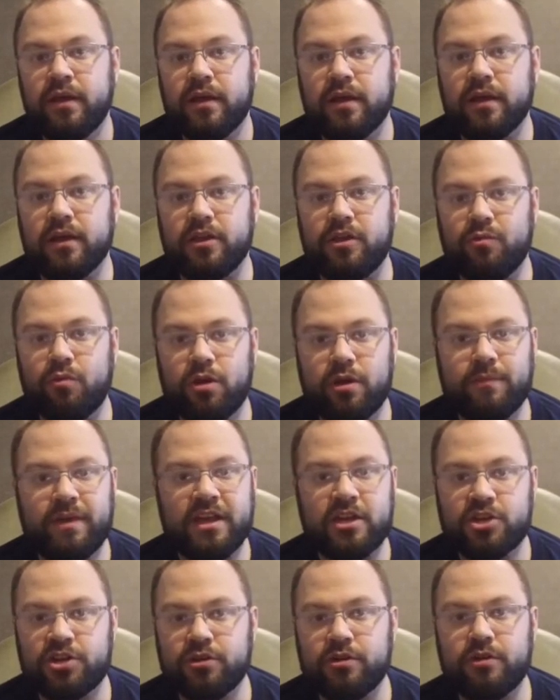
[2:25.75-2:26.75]
You want to
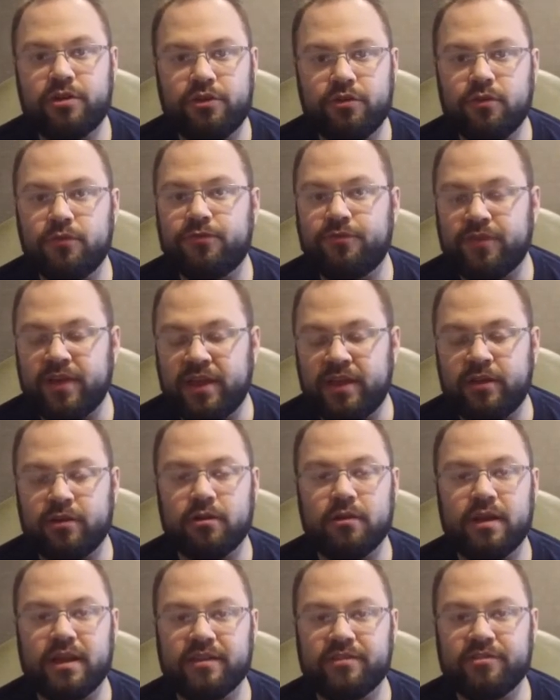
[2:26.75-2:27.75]
make sure your
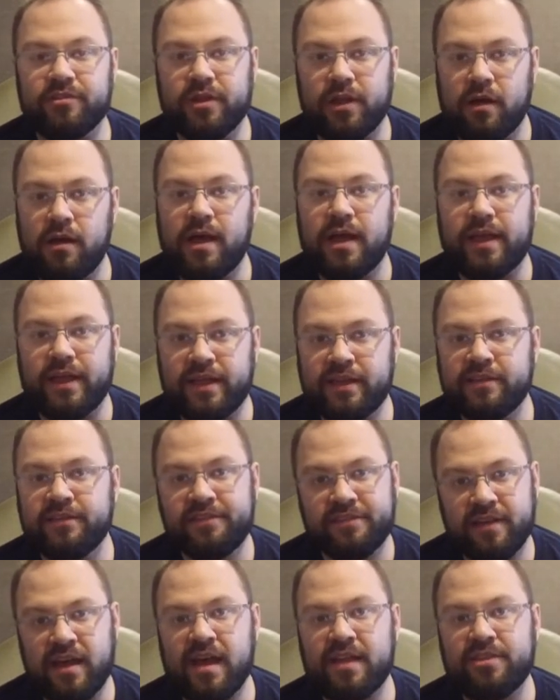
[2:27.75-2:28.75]
finger is not
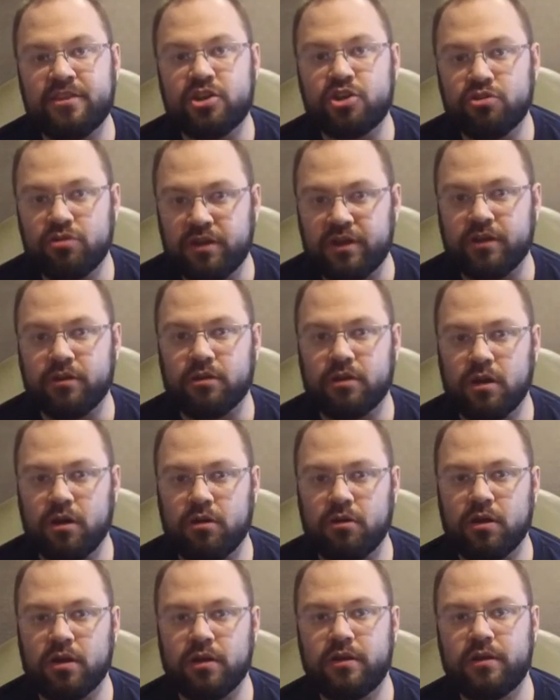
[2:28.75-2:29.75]
inside the trigger
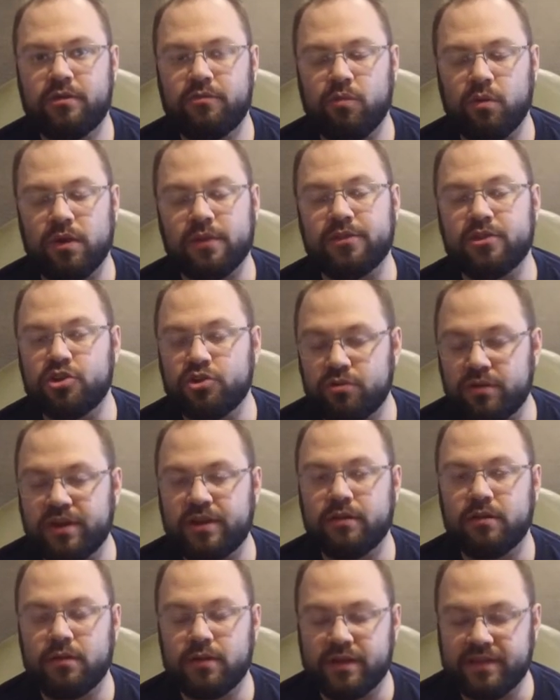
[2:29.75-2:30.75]
guard where the
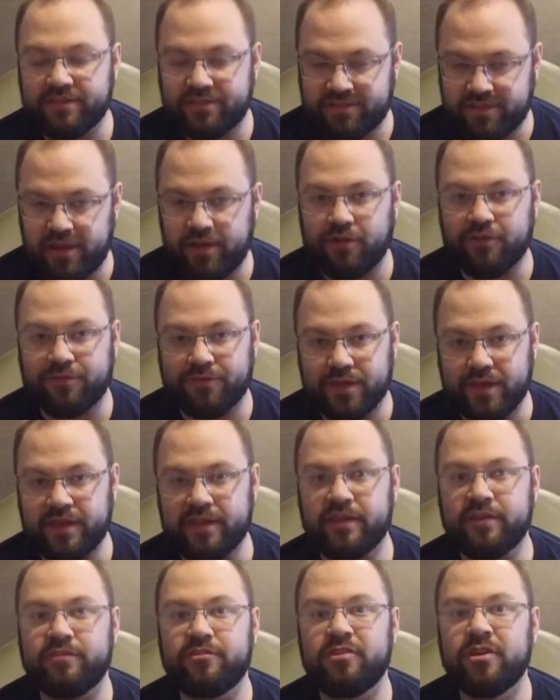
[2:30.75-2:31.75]
trigger itself
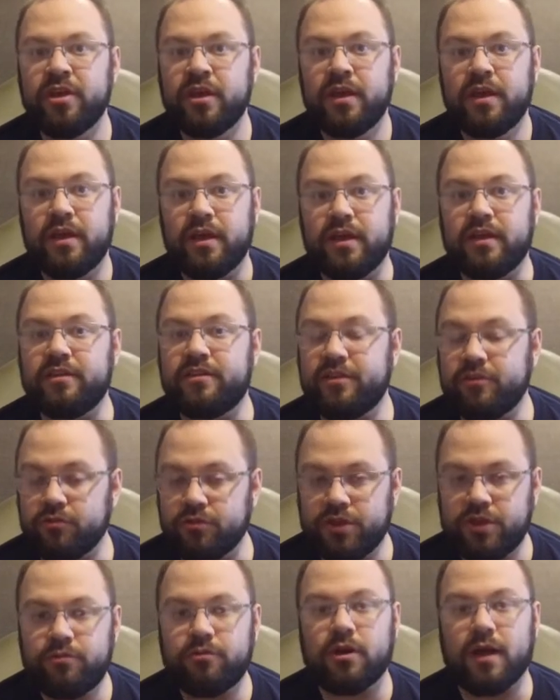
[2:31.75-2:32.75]
is until
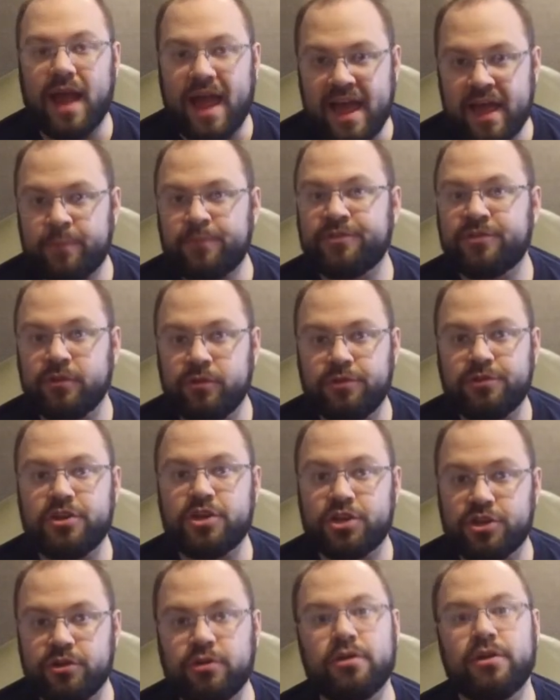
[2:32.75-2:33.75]
you are absolutely
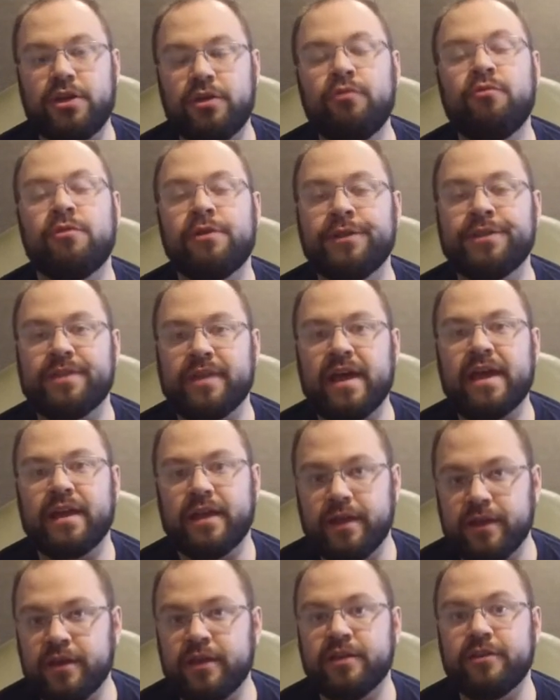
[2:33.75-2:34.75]
sure you want that
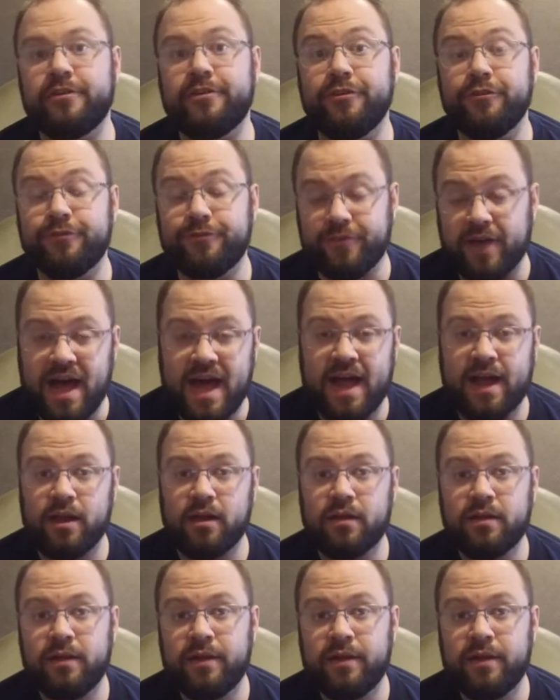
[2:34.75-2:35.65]
gun to fire.